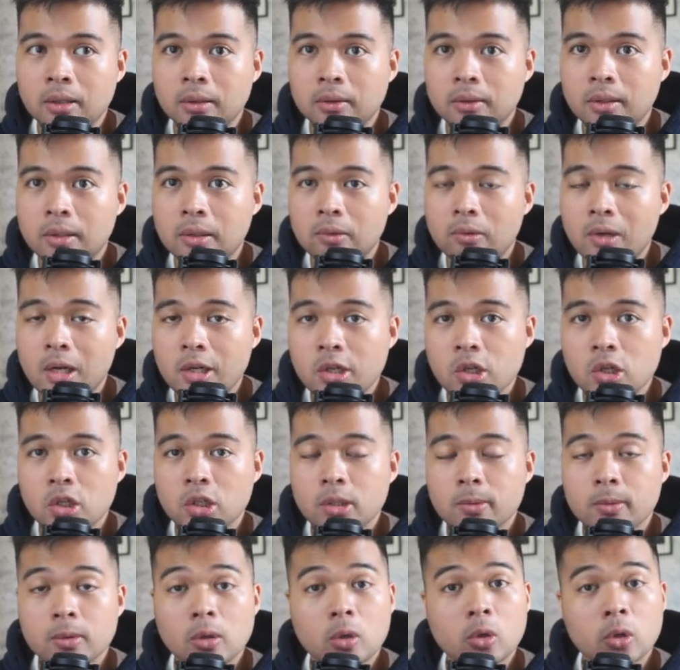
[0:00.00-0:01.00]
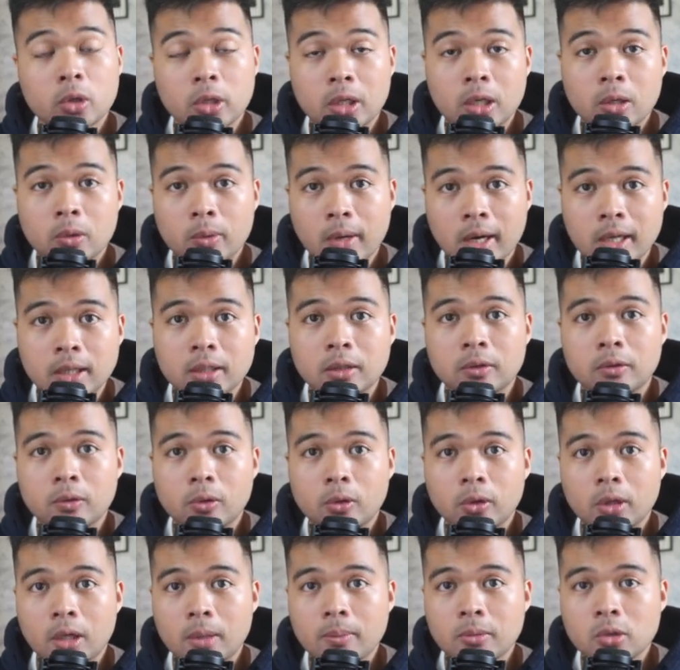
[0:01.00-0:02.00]
the relationships are already created
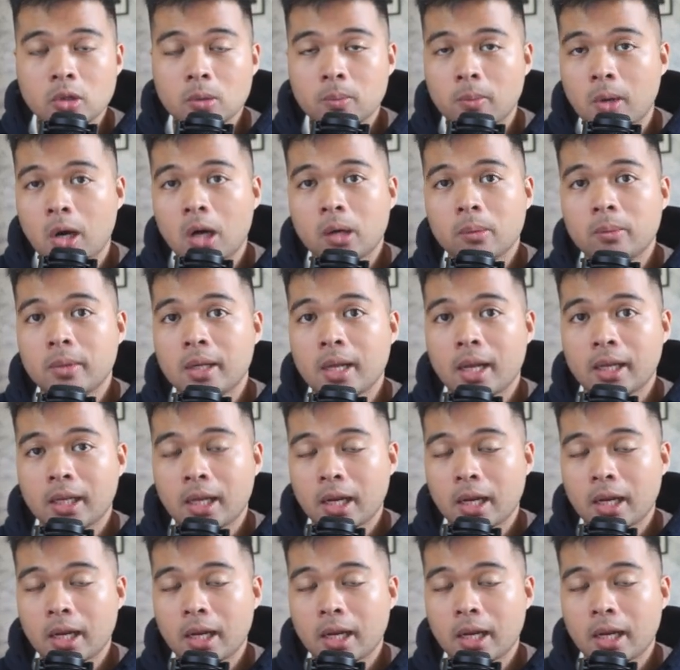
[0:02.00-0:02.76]
for them, so Power BI